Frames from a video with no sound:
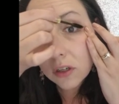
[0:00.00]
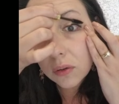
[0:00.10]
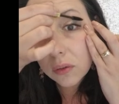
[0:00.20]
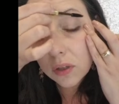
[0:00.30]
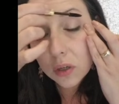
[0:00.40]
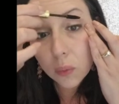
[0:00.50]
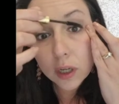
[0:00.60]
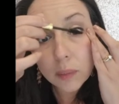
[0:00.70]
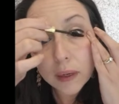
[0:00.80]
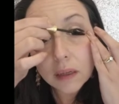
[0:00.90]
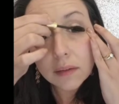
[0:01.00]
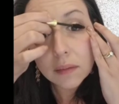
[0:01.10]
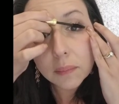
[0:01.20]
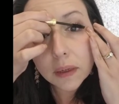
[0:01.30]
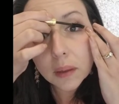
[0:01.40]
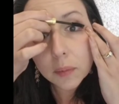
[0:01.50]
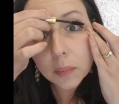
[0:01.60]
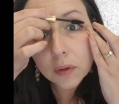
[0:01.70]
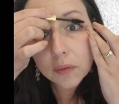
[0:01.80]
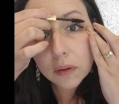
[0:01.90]
you have to use an
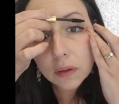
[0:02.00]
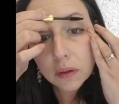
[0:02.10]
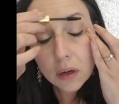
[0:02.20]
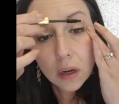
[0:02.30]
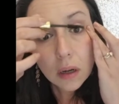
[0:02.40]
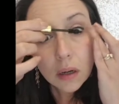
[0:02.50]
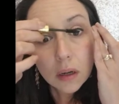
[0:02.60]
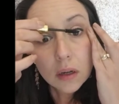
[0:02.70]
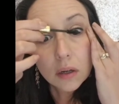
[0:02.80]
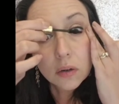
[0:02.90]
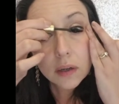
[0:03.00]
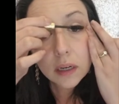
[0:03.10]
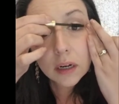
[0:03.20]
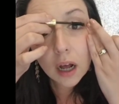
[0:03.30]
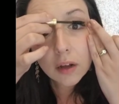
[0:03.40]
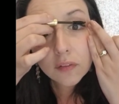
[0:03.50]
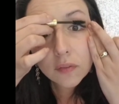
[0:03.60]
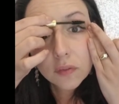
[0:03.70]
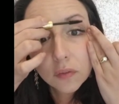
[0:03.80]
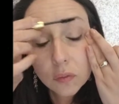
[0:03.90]
oil-based makeup remover
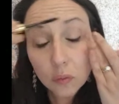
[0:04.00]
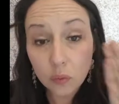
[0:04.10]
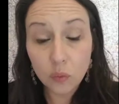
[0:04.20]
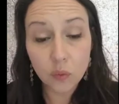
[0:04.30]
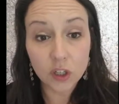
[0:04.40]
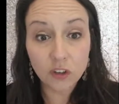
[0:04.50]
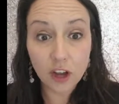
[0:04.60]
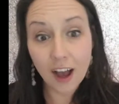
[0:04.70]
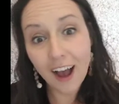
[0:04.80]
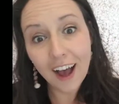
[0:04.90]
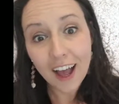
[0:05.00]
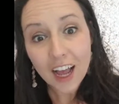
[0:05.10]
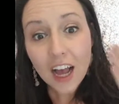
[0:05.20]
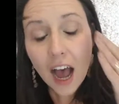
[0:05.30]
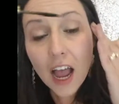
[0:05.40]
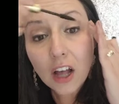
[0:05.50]
to get it off, which